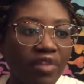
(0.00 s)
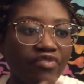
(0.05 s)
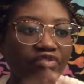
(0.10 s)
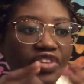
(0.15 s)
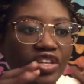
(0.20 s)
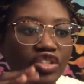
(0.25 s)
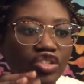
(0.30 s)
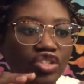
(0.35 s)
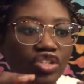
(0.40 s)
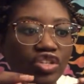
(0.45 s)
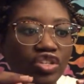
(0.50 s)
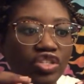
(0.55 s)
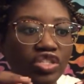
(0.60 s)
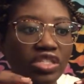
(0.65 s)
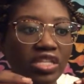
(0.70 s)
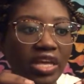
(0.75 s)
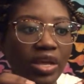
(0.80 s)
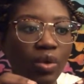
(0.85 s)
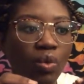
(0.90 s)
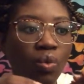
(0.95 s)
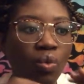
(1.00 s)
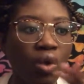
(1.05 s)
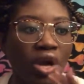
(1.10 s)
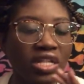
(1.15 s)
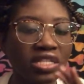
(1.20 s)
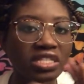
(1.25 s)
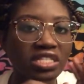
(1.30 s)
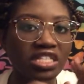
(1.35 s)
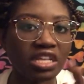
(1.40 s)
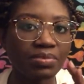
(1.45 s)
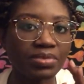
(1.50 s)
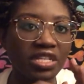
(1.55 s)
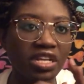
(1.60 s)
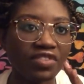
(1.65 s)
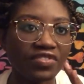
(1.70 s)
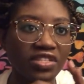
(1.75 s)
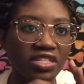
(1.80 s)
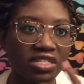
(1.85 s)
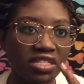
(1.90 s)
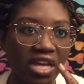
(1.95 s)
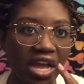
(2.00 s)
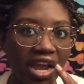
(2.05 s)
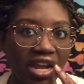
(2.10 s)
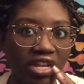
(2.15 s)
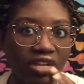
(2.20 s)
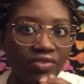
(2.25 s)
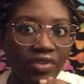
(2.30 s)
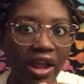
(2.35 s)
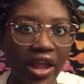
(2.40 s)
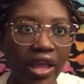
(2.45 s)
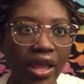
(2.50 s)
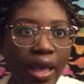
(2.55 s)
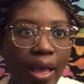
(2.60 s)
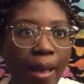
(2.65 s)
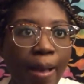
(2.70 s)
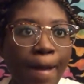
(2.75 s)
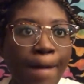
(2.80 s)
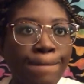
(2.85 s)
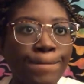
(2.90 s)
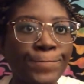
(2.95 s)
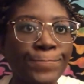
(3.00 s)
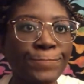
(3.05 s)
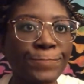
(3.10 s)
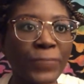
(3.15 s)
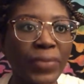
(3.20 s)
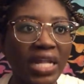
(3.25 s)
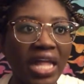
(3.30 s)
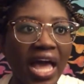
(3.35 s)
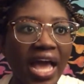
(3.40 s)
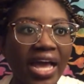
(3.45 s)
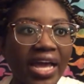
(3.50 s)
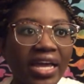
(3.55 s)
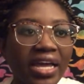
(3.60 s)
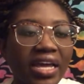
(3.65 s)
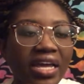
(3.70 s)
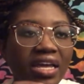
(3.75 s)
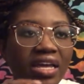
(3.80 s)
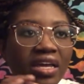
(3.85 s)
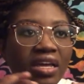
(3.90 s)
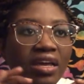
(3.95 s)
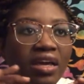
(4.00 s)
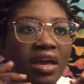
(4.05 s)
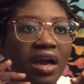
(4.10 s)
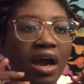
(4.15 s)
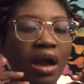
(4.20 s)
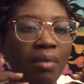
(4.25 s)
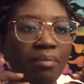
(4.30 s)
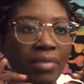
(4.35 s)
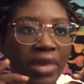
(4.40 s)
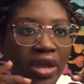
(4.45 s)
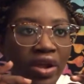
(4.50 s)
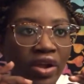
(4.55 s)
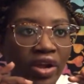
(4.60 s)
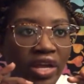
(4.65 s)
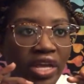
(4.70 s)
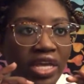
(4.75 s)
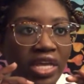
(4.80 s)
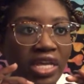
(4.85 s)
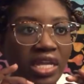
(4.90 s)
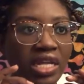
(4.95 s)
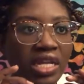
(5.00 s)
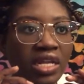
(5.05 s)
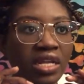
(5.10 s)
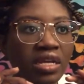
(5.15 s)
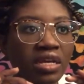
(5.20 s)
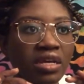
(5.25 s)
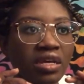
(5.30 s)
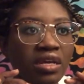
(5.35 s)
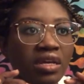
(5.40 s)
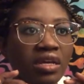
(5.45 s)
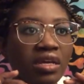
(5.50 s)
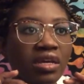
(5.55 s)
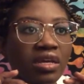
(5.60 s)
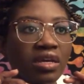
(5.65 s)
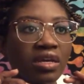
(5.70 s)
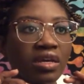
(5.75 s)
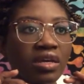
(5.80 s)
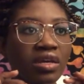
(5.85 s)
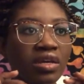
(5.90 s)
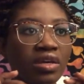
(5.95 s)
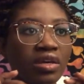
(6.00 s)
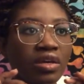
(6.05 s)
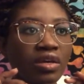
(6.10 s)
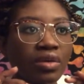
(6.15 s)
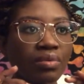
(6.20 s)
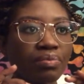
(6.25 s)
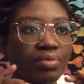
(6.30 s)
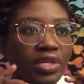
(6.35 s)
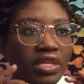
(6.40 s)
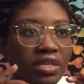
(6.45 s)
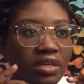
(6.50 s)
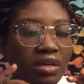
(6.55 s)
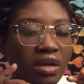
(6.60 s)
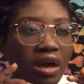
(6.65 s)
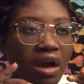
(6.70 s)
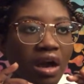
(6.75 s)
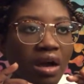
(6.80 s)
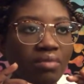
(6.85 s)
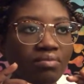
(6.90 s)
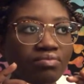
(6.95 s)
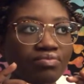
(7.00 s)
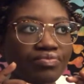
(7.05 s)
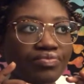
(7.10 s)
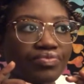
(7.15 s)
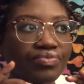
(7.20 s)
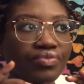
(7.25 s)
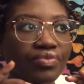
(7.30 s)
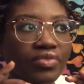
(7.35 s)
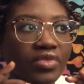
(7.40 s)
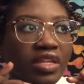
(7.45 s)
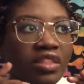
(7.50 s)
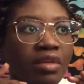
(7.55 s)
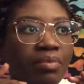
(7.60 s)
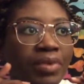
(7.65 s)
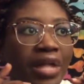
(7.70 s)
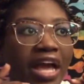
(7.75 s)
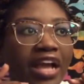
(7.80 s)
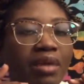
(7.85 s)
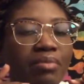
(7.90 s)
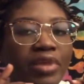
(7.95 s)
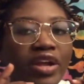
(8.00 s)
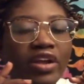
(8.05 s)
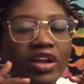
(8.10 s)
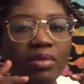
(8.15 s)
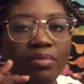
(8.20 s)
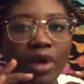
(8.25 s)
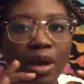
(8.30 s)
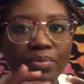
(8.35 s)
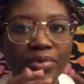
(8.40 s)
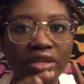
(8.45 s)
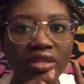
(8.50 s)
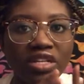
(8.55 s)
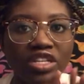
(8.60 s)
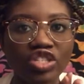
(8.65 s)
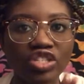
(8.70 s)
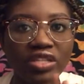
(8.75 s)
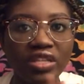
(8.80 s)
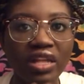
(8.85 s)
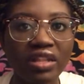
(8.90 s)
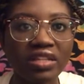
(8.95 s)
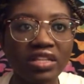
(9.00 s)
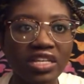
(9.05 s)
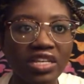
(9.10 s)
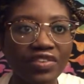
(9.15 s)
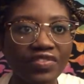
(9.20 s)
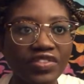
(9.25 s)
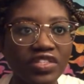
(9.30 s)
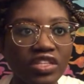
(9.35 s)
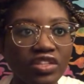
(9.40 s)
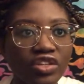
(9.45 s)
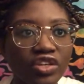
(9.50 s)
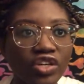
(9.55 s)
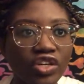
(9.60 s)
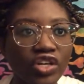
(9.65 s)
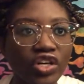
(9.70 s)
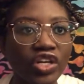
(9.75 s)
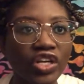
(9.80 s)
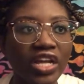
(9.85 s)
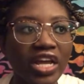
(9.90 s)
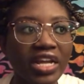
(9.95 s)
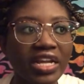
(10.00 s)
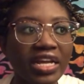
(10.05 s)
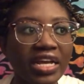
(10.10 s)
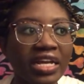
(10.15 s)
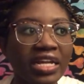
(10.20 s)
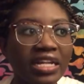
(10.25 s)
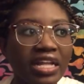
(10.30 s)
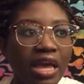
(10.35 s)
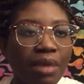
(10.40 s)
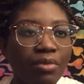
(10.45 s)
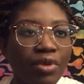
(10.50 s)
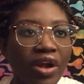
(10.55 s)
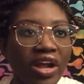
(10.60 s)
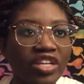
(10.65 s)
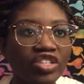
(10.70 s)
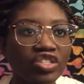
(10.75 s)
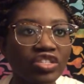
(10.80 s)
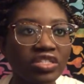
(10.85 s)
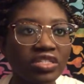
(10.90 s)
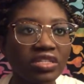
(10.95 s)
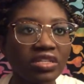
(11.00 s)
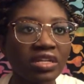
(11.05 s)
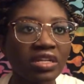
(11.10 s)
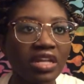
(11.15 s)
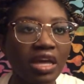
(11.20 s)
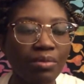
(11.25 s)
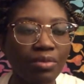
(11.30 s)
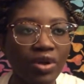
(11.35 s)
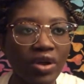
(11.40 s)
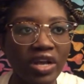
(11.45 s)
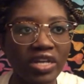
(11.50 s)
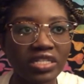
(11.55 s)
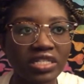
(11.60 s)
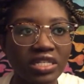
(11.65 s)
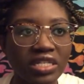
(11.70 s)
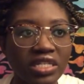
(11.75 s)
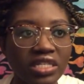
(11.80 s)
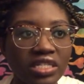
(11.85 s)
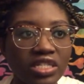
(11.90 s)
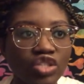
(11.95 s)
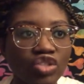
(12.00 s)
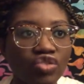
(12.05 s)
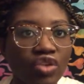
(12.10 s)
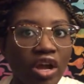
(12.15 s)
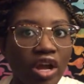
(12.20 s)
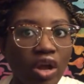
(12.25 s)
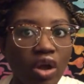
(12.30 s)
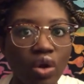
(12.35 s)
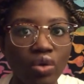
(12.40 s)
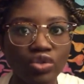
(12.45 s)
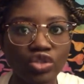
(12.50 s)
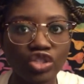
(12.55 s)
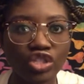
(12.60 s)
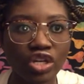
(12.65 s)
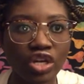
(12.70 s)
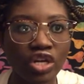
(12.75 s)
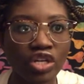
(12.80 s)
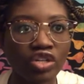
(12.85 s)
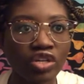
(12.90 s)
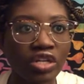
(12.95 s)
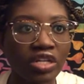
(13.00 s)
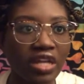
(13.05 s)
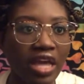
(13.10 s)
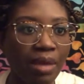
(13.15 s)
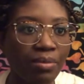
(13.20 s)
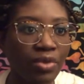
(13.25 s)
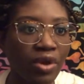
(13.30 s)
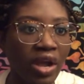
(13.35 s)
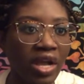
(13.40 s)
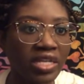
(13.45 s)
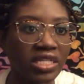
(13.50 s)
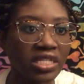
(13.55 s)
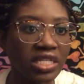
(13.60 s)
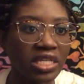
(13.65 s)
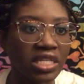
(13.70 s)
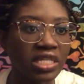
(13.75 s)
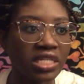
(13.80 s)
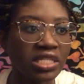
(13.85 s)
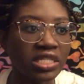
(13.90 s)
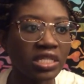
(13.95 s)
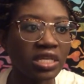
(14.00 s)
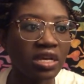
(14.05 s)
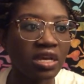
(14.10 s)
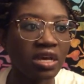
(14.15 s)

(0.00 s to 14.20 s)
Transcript: features like one subset of society, right? black American, um, the black American population that lives in the hood and it glamorizes, glamorizes drug culture, glamorizes